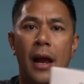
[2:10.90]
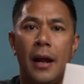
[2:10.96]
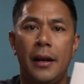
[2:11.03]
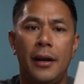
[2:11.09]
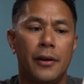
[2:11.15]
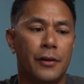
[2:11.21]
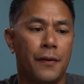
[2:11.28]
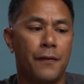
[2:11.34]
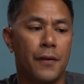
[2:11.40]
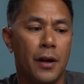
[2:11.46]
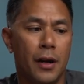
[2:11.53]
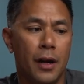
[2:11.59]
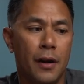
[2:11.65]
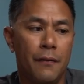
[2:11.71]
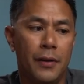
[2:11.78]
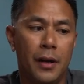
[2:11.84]
And here's the
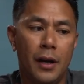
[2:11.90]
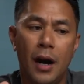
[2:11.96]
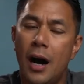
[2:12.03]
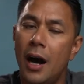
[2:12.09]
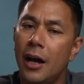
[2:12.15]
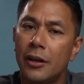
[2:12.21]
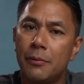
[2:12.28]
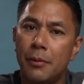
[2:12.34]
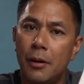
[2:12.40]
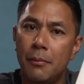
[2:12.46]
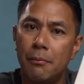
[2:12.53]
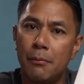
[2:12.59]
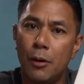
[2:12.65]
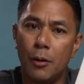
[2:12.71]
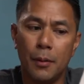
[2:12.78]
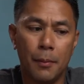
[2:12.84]
front of the Osmo
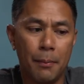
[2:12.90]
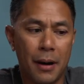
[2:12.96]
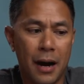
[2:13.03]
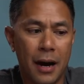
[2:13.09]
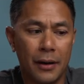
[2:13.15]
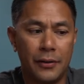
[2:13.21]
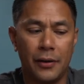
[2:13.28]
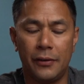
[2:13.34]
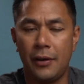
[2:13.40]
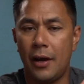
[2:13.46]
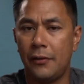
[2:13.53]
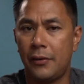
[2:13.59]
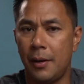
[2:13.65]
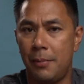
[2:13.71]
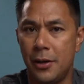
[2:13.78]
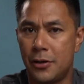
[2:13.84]
Mobile box. Just
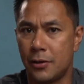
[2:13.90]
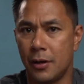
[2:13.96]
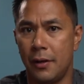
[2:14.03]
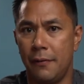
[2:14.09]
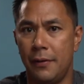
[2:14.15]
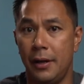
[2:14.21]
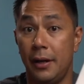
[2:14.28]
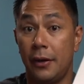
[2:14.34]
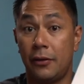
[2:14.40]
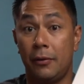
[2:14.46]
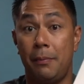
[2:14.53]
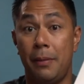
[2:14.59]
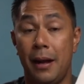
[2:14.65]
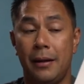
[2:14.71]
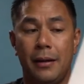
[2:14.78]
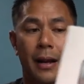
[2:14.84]
has a picture of it
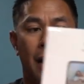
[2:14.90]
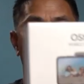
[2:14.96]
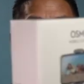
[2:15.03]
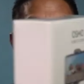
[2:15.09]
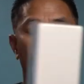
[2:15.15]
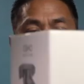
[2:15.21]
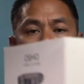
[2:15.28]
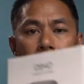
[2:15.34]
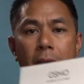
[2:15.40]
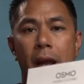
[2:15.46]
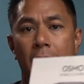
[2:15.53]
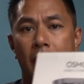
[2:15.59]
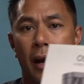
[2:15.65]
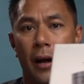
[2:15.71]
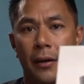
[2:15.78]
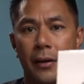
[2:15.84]
expanded out already.
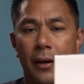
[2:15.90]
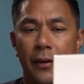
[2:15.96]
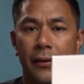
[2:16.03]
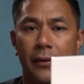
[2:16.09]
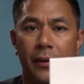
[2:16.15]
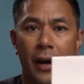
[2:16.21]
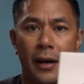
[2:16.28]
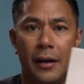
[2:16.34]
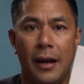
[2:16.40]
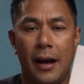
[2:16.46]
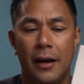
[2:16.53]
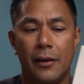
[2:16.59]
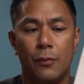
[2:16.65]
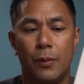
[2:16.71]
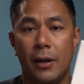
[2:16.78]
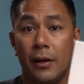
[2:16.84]
And on the other side, it
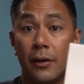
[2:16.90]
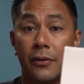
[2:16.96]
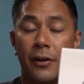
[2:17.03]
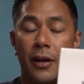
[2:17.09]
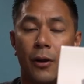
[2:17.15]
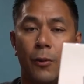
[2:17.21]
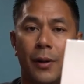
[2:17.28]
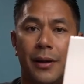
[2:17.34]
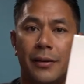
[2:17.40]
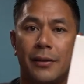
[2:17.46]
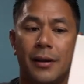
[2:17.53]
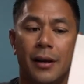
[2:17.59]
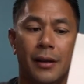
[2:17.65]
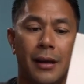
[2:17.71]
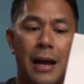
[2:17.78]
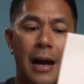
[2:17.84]
has what it looks like when it's
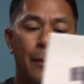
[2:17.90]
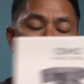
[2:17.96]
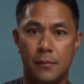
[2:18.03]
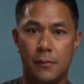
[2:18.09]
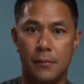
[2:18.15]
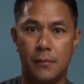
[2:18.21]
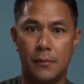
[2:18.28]
collapsed.